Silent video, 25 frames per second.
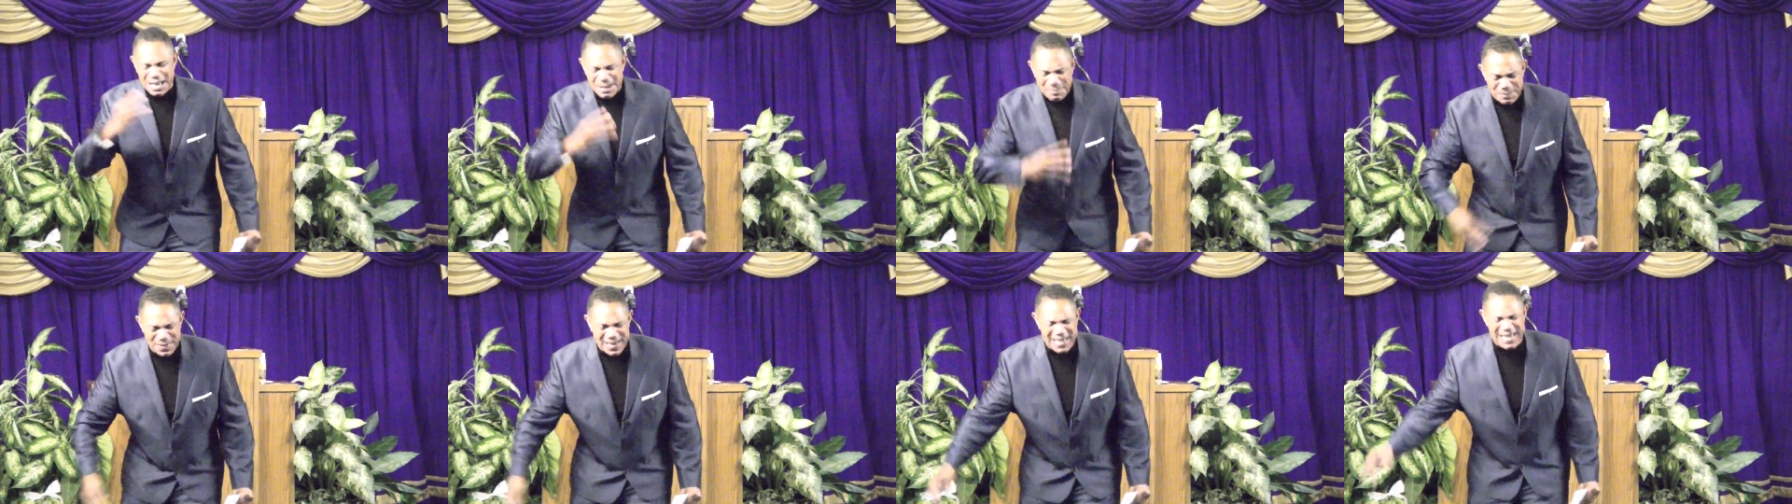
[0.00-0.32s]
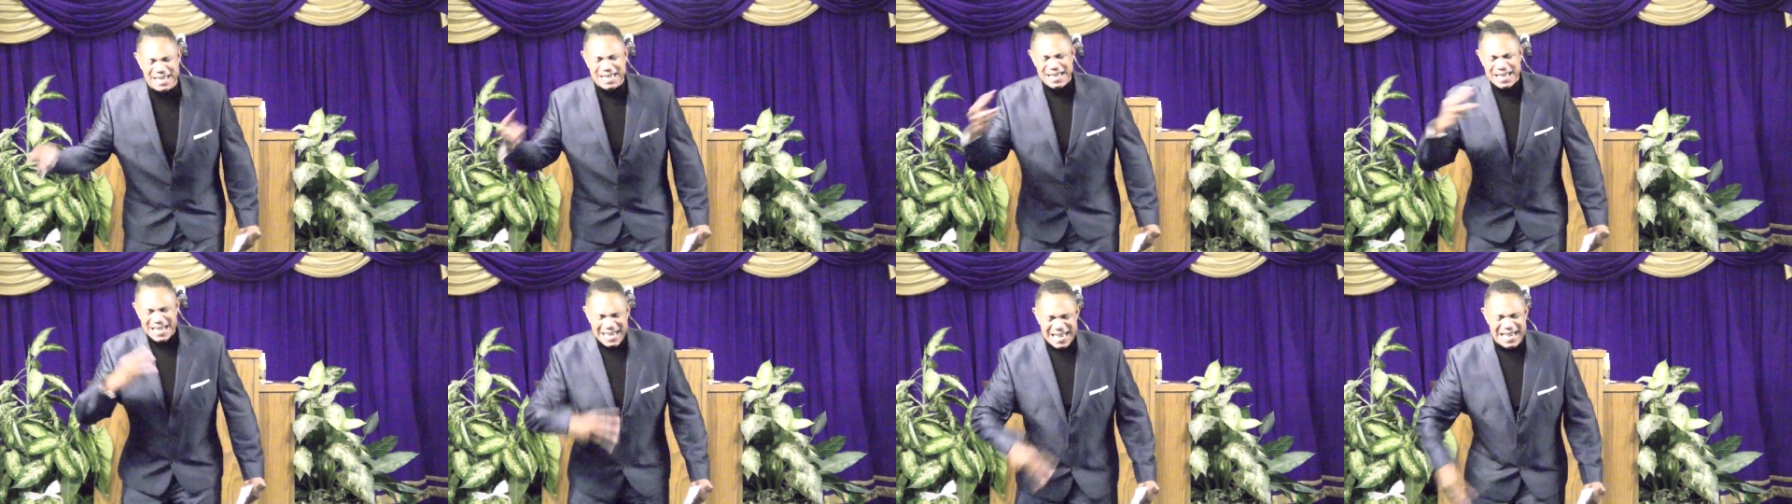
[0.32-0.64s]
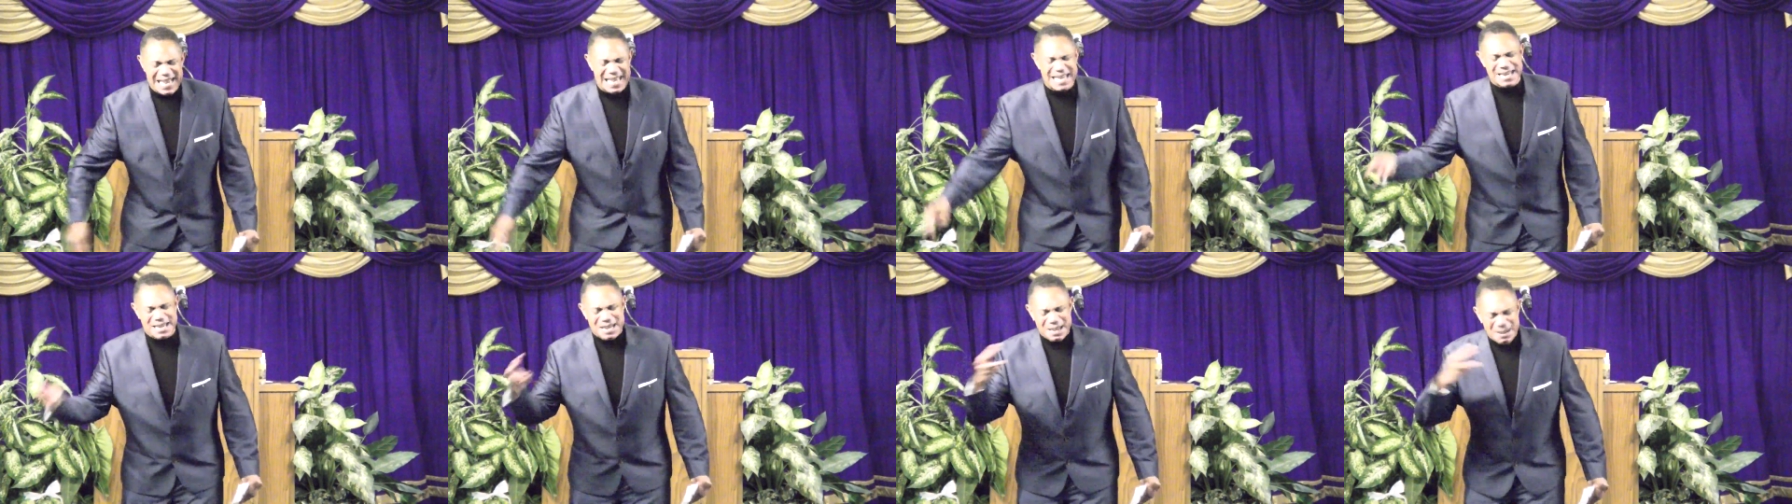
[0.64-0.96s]
be
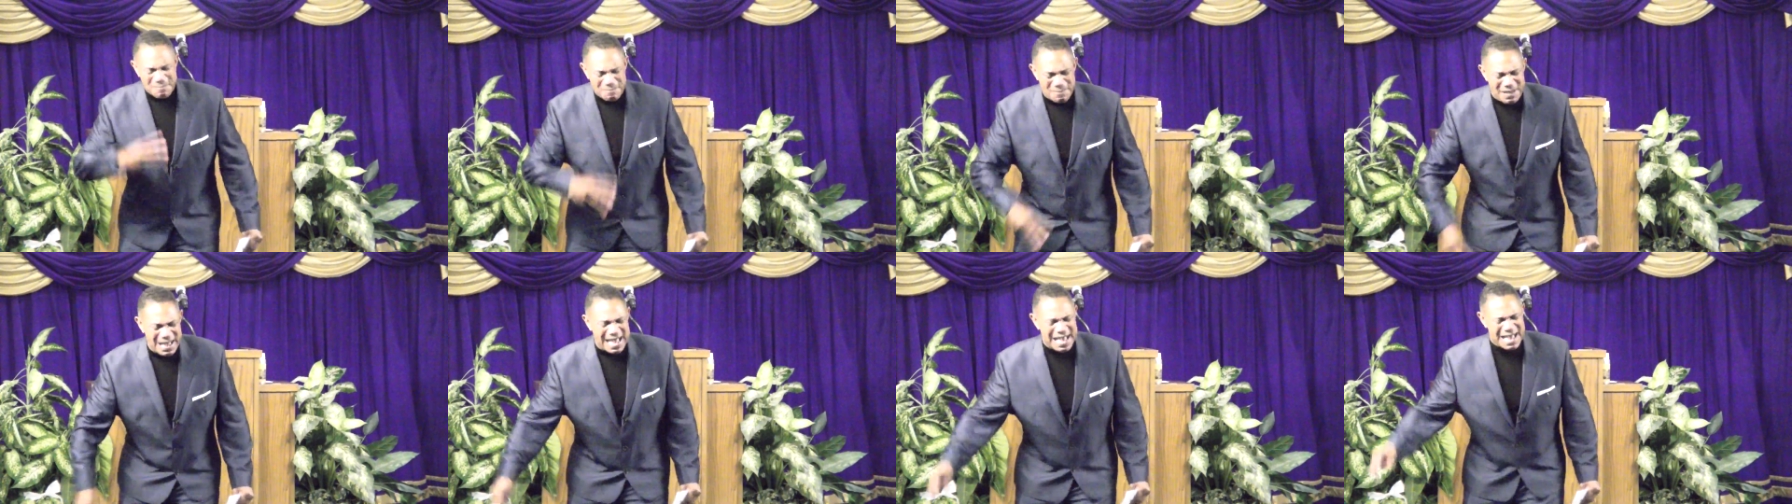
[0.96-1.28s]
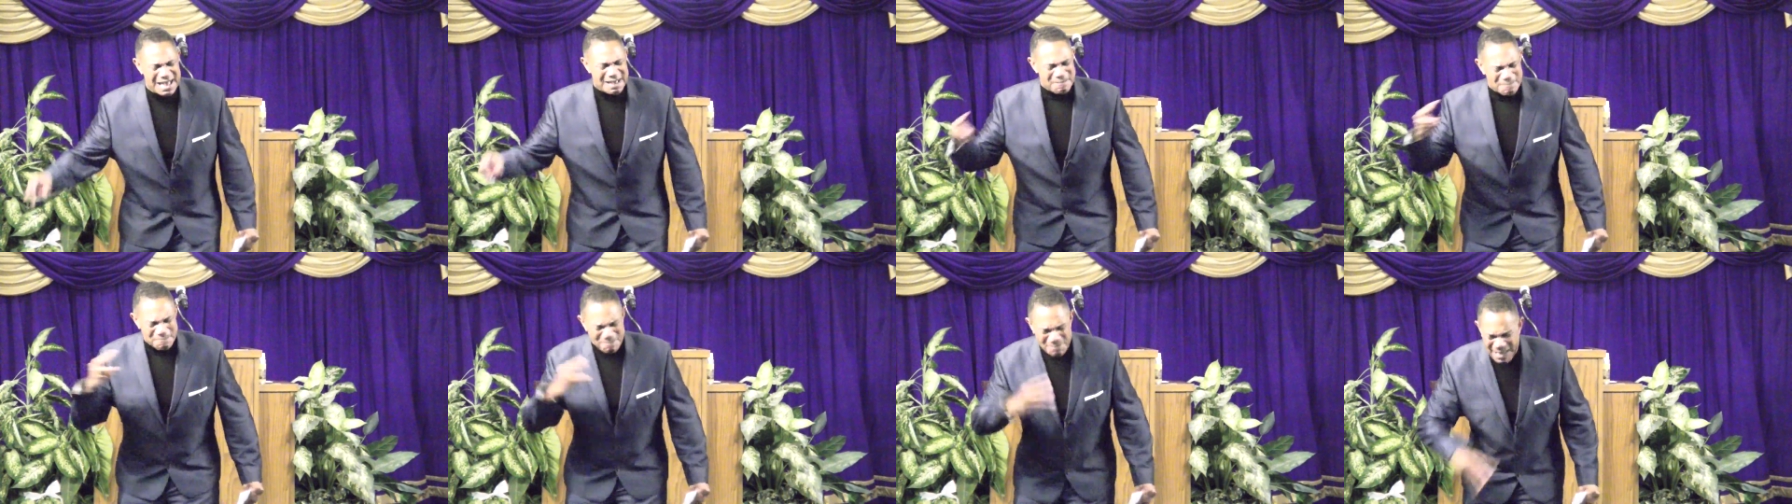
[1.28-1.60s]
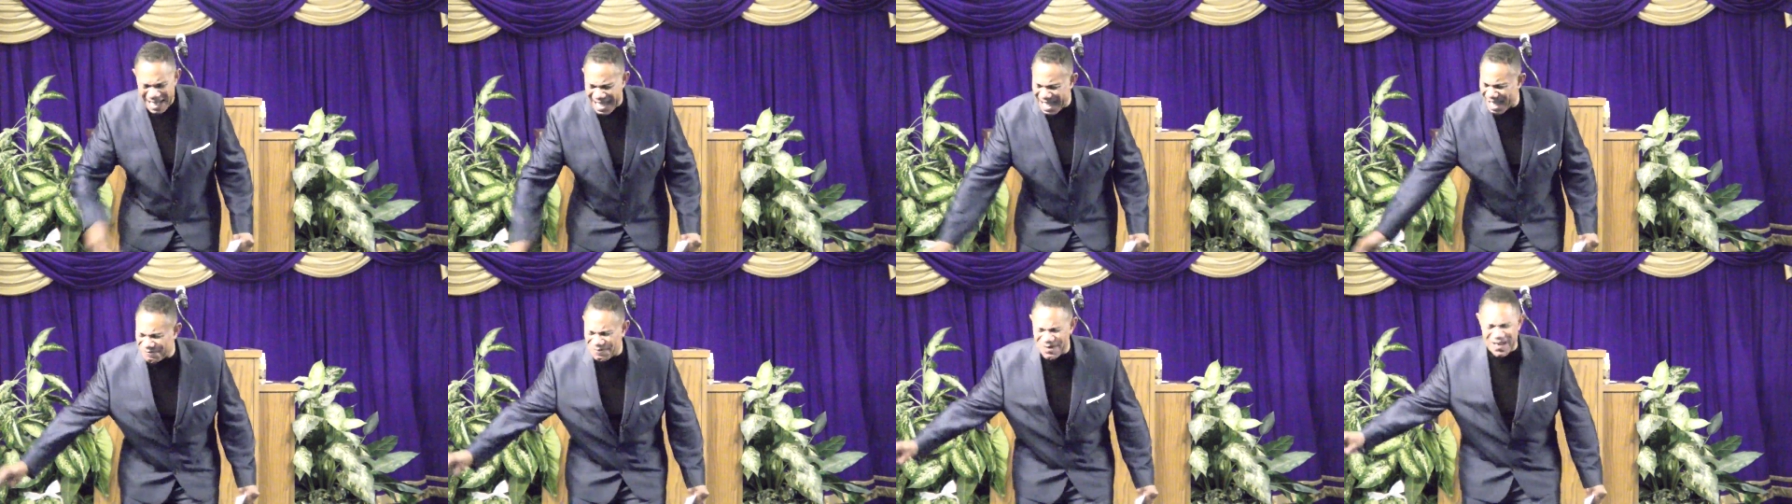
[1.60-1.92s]
in my mouth.